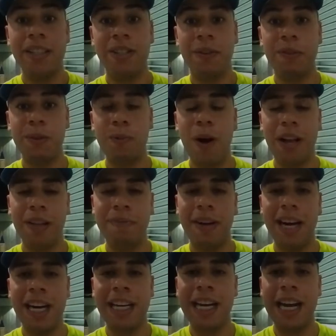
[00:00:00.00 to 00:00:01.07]
So if you
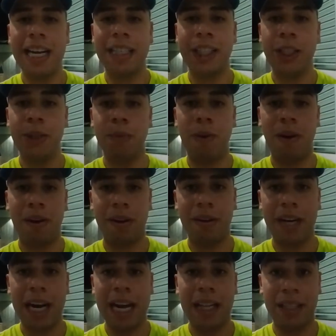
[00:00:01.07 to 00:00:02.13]
qualify and you
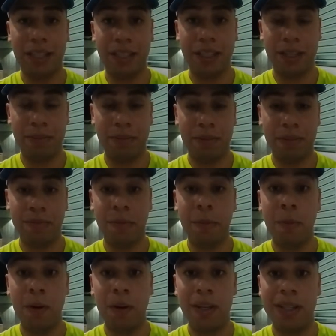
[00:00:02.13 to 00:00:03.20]
are eligible
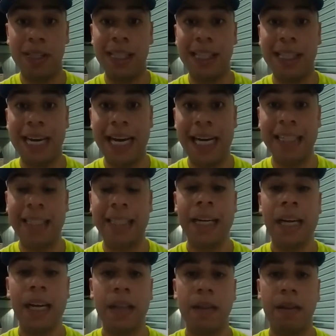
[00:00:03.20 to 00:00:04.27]
for the DAS,
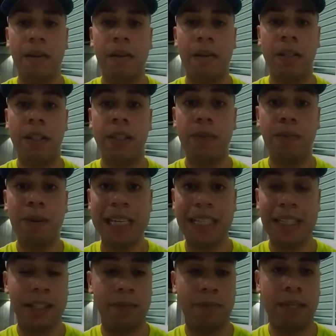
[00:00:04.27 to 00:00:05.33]
there are two
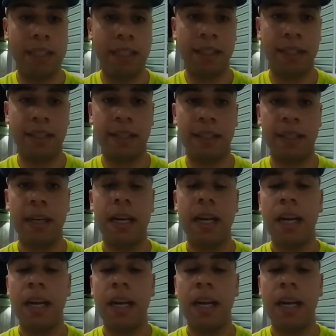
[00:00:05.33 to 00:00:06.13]
ways to register.